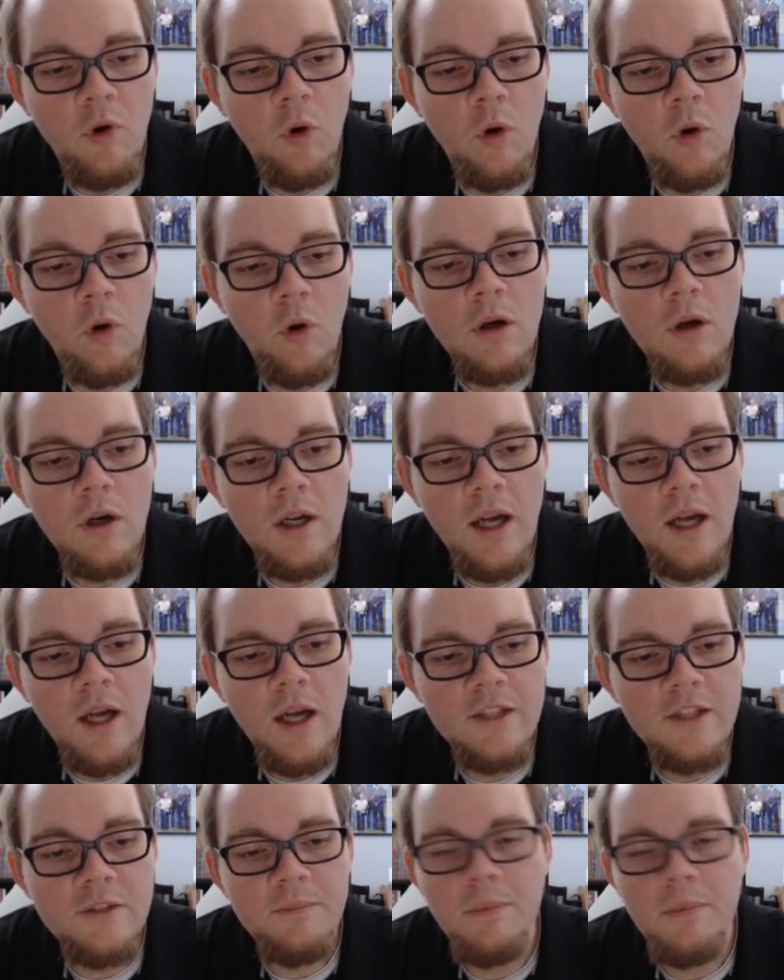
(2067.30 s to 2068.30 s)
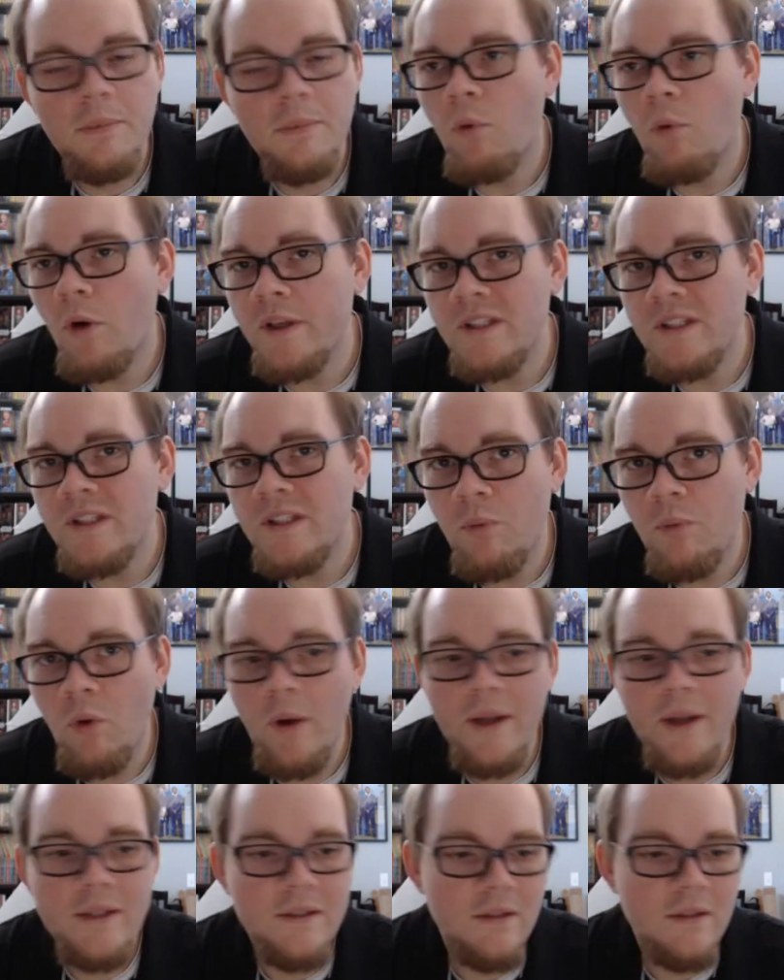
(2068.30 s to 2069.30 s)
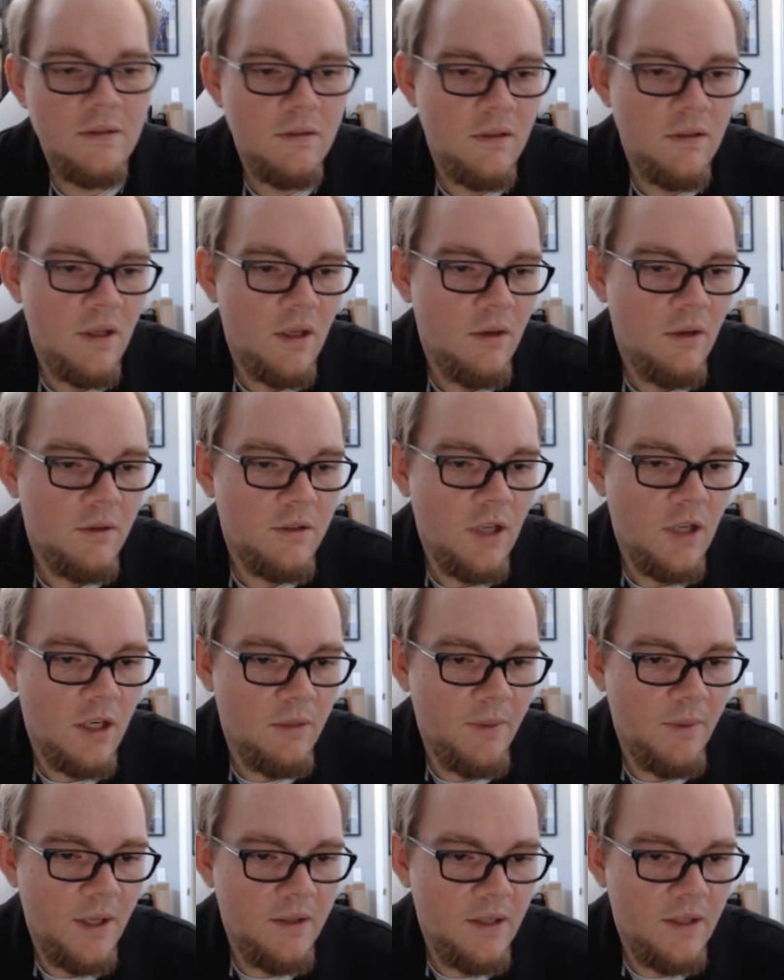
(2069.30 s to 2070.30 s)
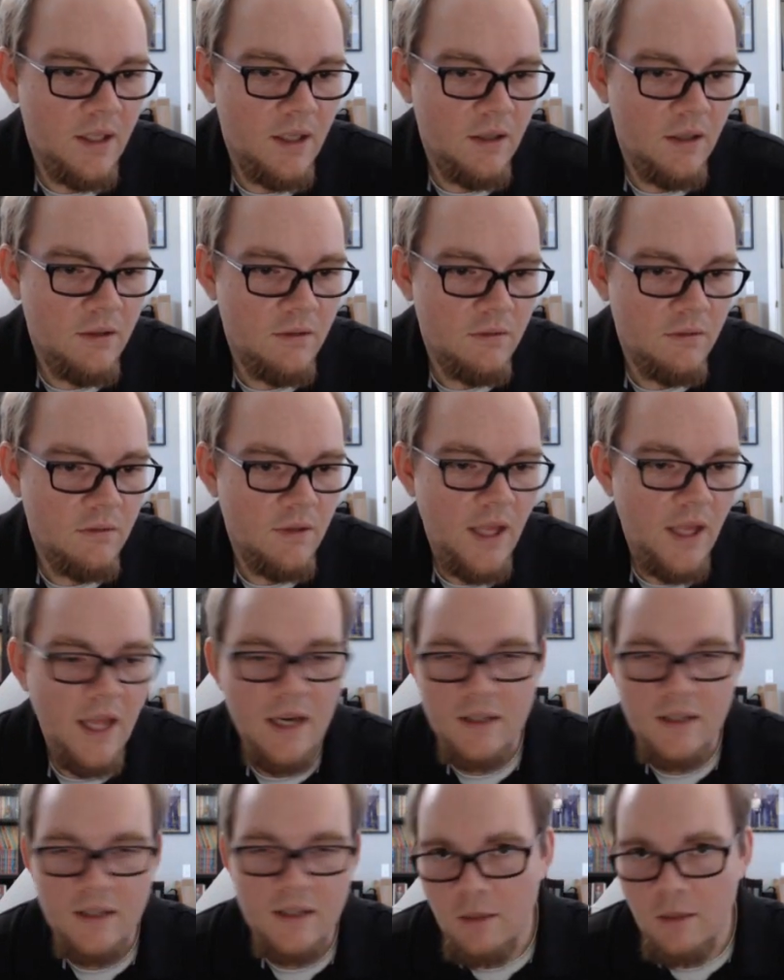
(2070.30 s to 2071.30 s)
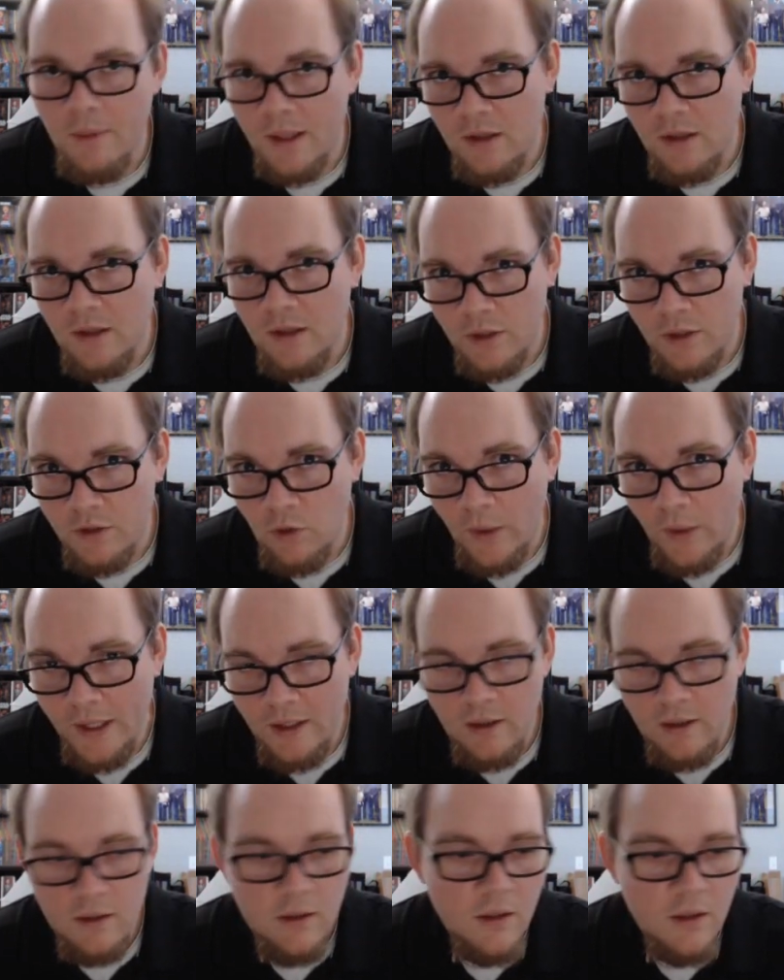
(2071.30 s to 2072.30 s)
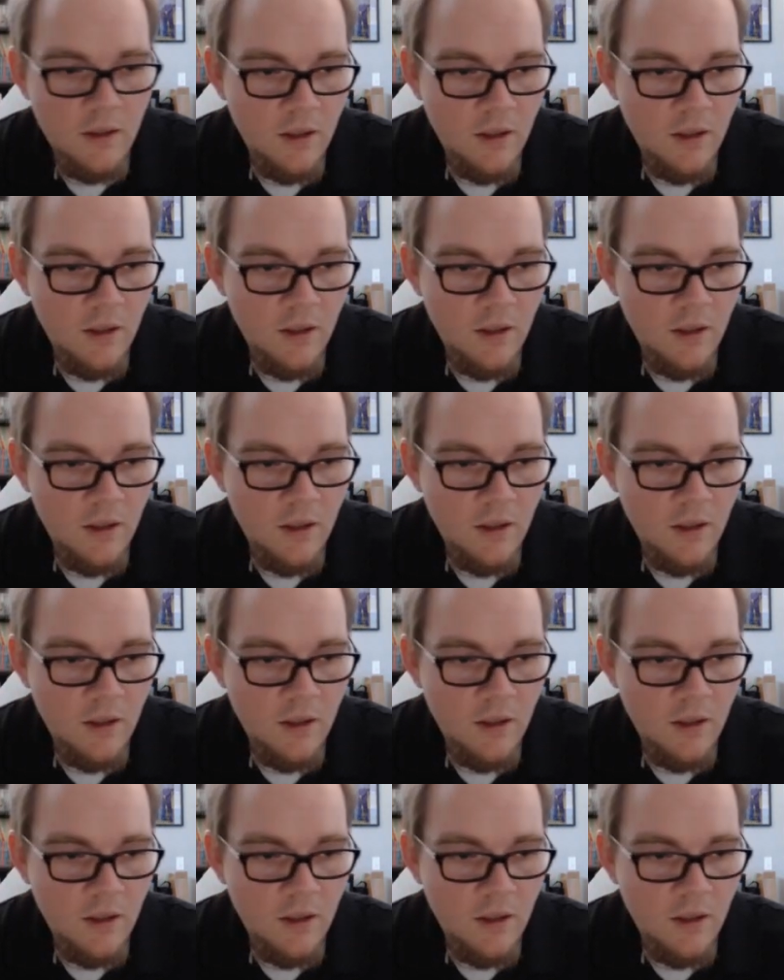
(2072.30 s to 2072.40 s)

Corner, cusp, pointy point. Talked about the anecdote about the word doink.